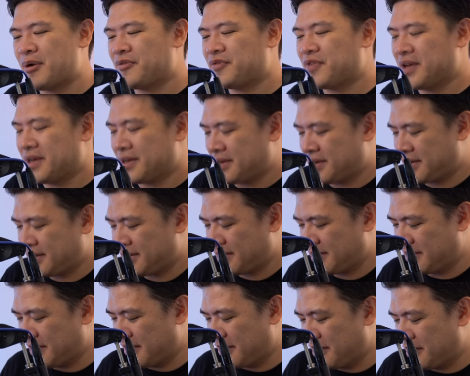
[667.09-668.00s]
I think
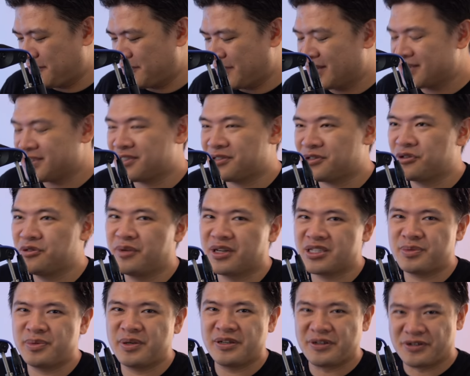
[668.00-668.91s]
that's too
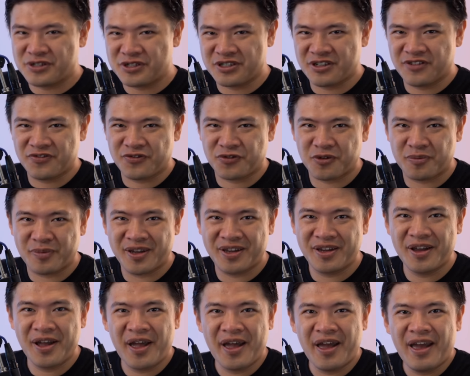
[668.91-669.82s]
much Peter Schiff for
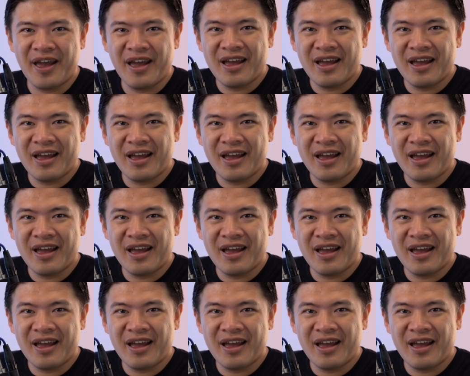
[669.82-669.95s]
me.